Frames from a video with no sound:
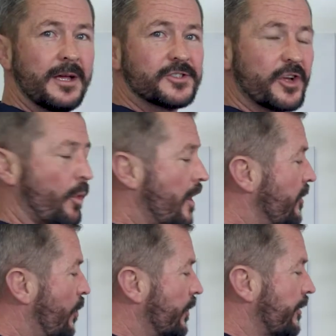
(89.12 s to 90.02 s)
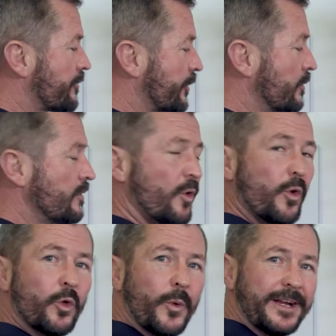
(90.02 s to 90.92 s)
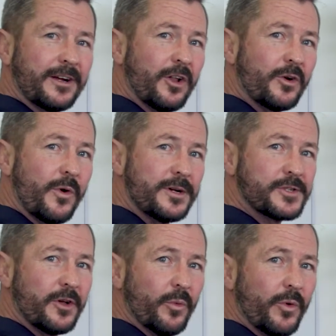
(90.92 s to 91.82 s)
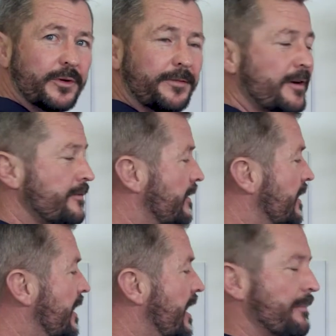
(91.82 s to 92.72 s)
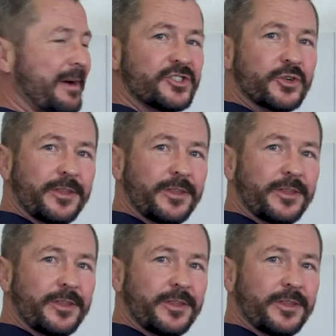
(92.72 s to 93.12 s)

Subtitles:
So wind the water throttle all the way in clockwise on the water valve and make sure